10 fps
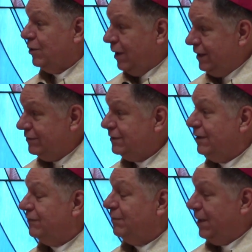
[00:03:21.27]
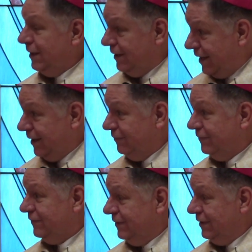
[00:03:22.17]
Christ of my life.